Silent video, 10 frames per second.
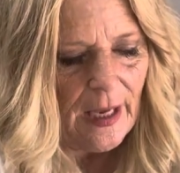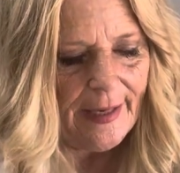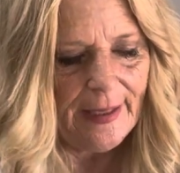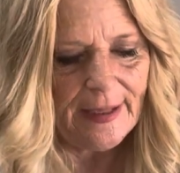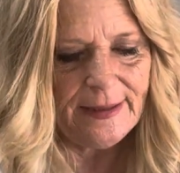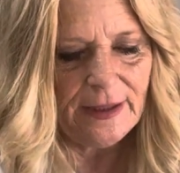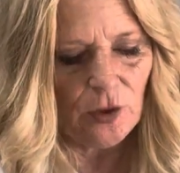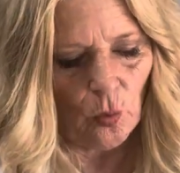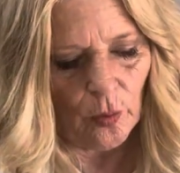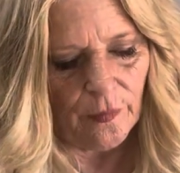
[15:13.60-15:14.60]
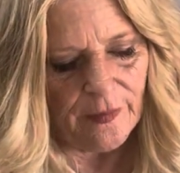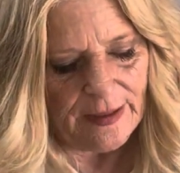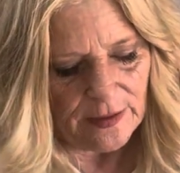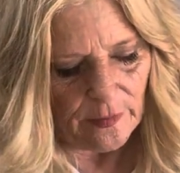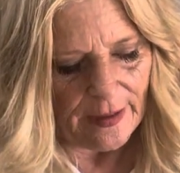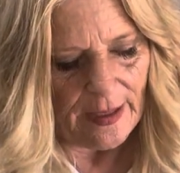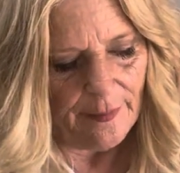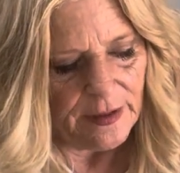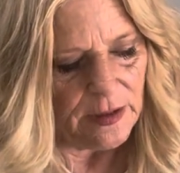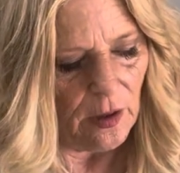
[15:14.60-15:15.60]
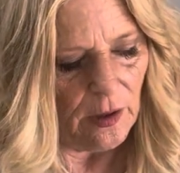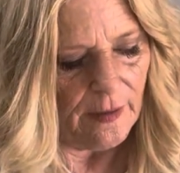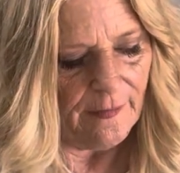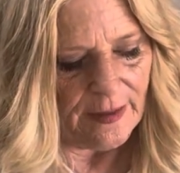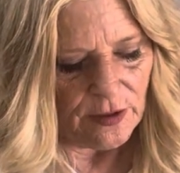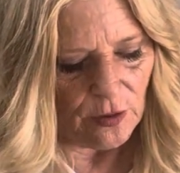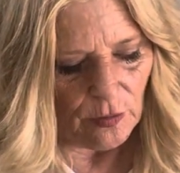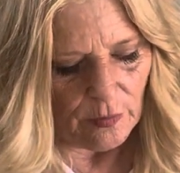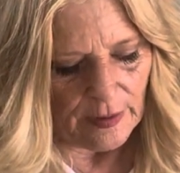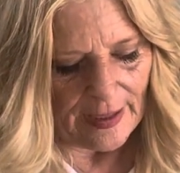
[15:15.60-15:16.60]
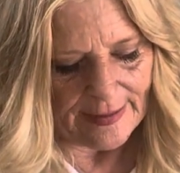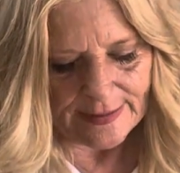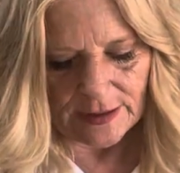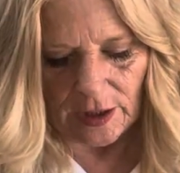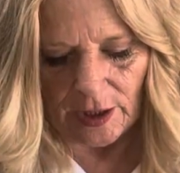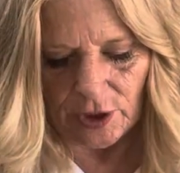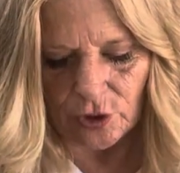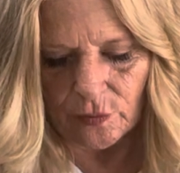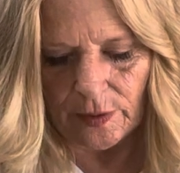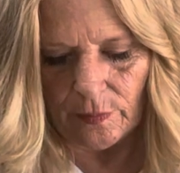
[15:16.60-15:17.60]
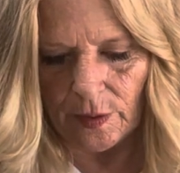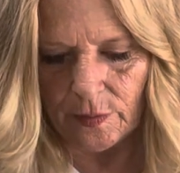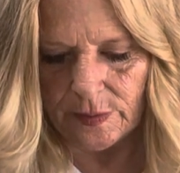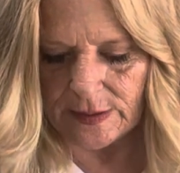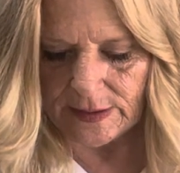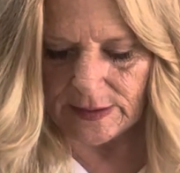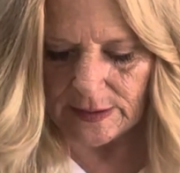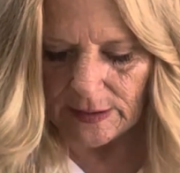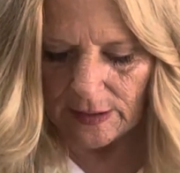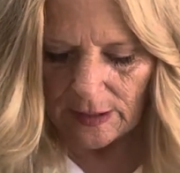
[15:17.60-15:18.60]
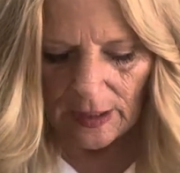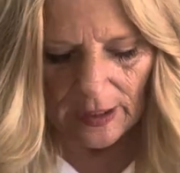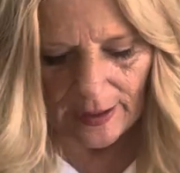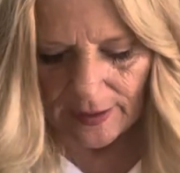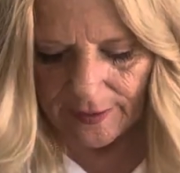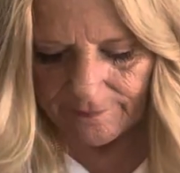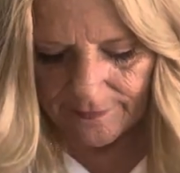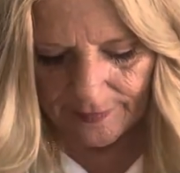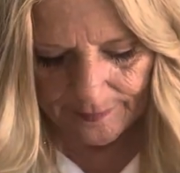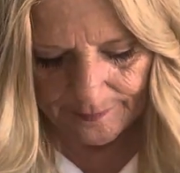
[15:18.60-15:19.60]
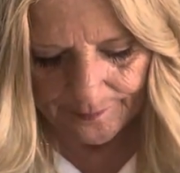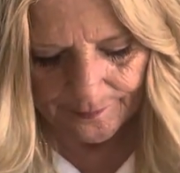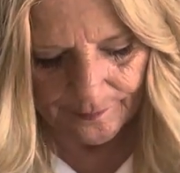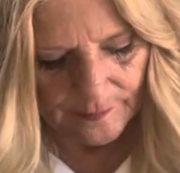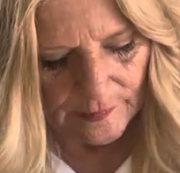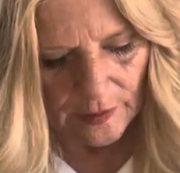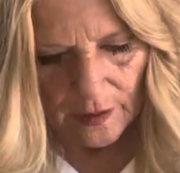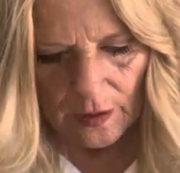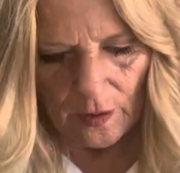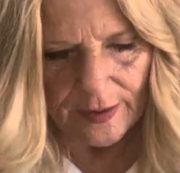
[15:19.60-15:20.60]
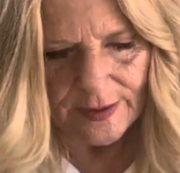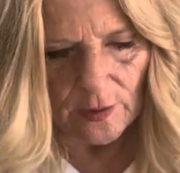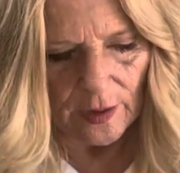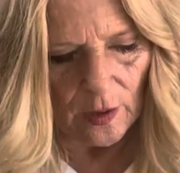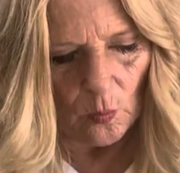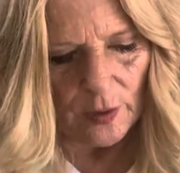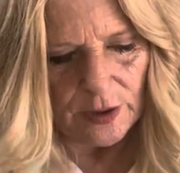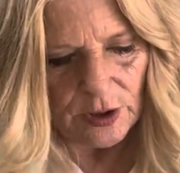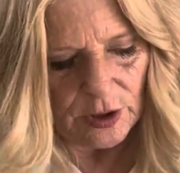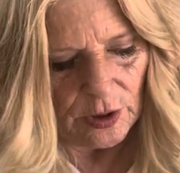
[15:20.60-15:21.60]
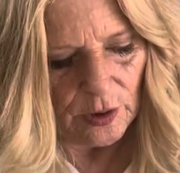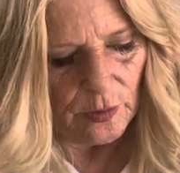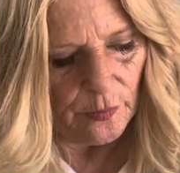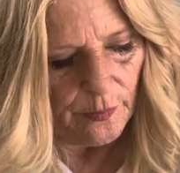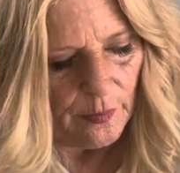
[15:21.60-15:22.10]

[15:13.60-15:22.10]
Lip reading: And I did order these on Amazon, and these are nice luxury roses. I love them. Okay, so I got one, two.